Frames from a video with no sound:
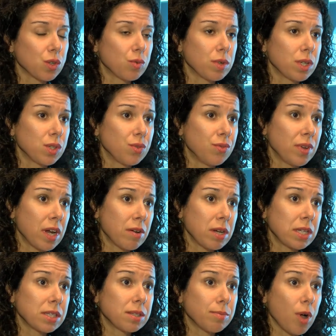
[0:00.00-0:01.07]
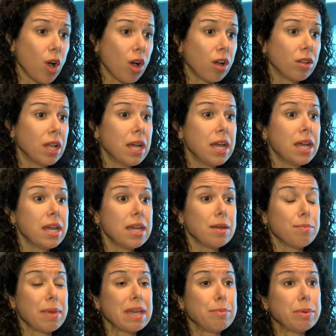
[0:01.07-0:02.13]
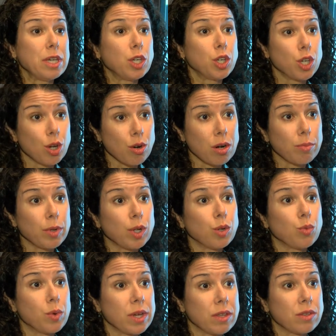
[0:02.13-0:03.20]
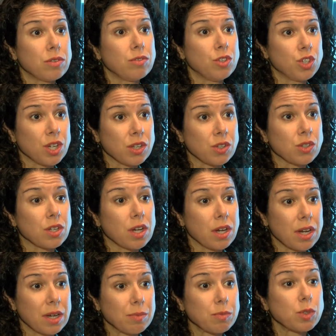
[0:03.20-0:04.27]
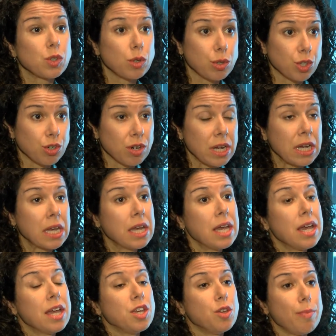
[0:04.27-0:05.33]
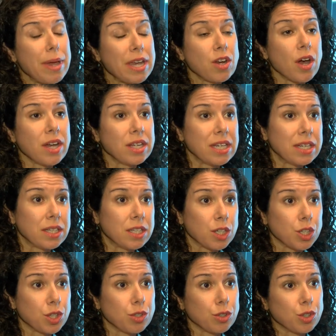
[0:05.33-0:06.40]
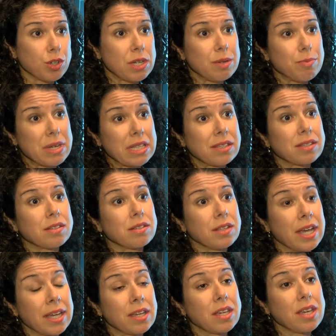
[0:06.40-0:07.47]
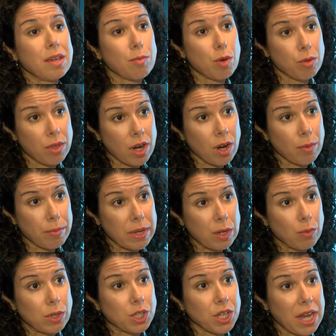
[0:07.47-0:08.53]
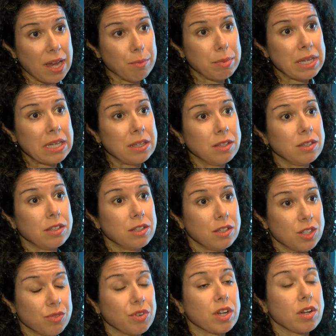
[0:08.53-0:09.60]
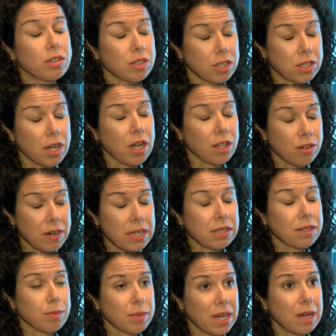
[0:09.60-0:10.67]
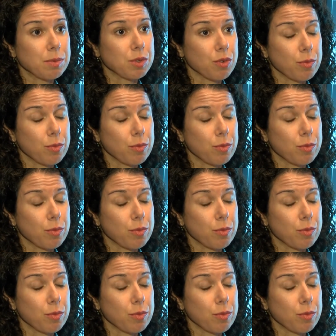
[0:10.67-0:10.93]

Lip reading: when it's very small, it may be curable with just surgery. You may not need additional treatments like chemotherapy, which can be difficult to tolerate sometimes for